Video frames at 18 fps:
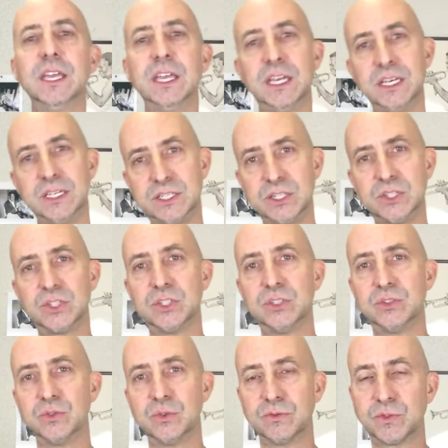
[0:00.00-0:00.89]
in
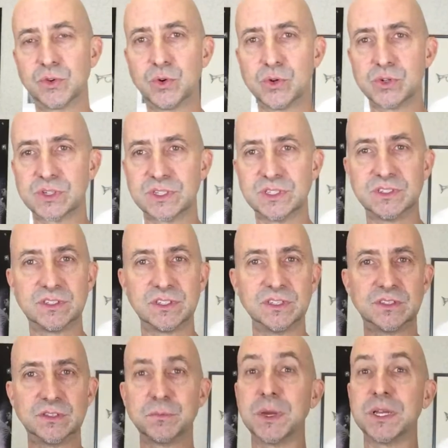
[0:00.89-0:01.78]
addition to, of course,
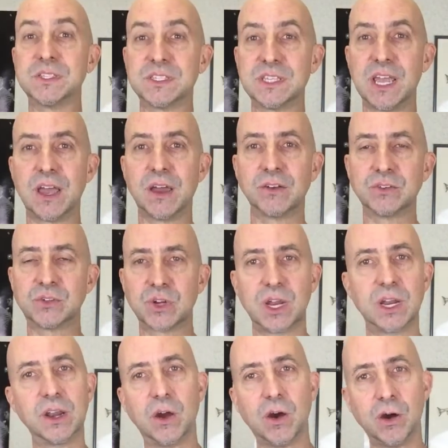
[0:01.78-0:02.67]
listening to my sound,
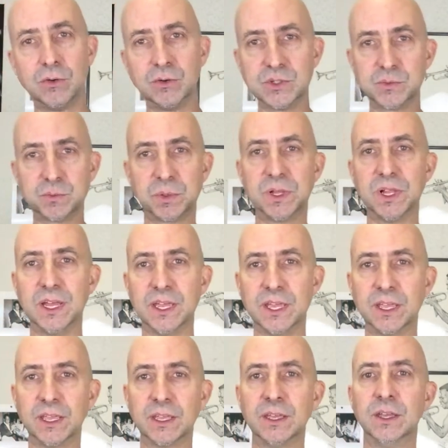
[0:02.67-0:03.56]
trying to always
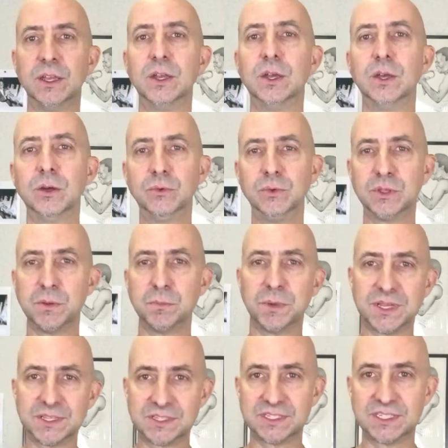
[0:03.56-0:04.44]
play with the
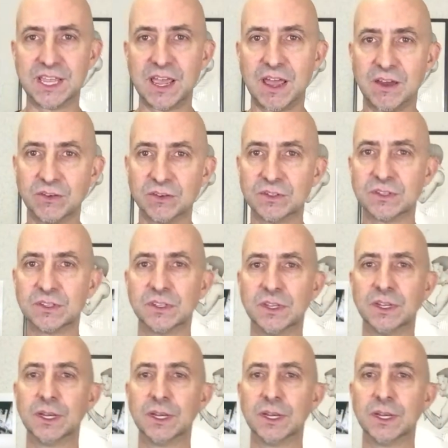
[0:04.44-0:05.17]
best sound.